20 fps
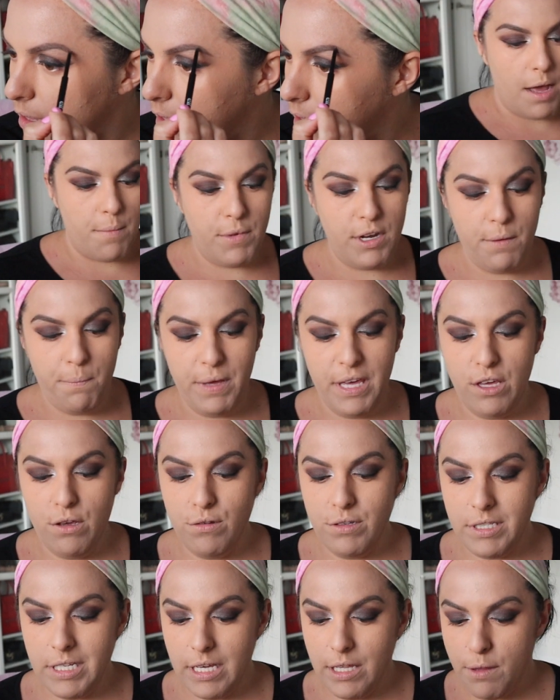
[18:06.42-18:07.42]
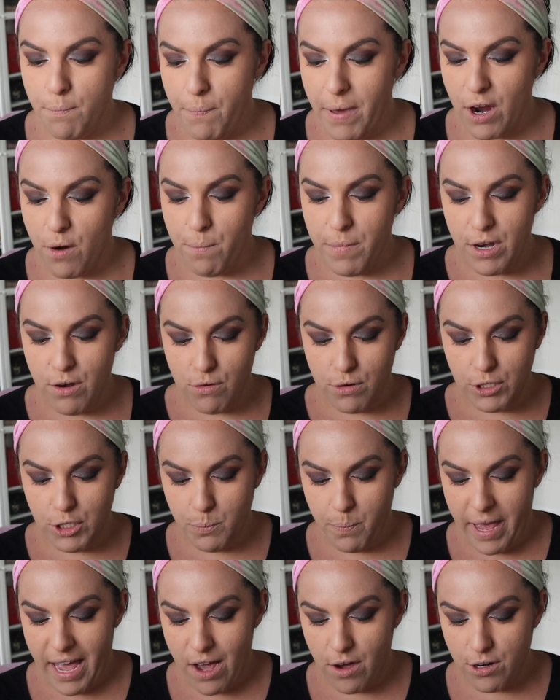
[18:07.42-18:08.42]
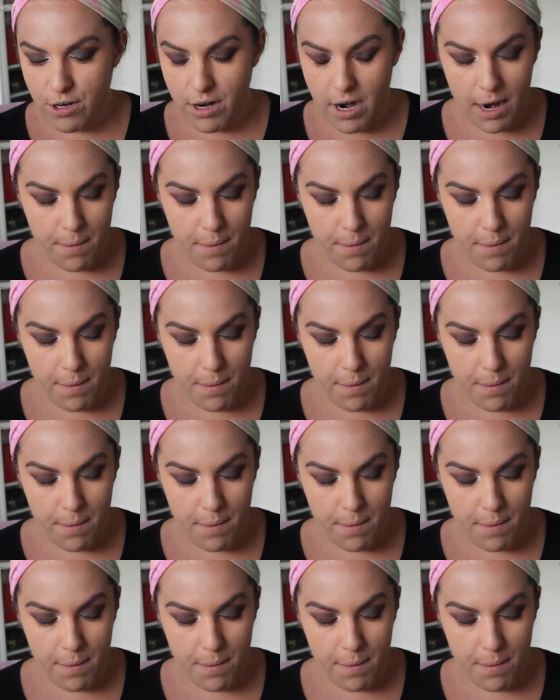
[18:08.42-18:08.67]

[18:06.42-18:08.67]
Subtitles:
I'm going to be using the Bare Minerals powder.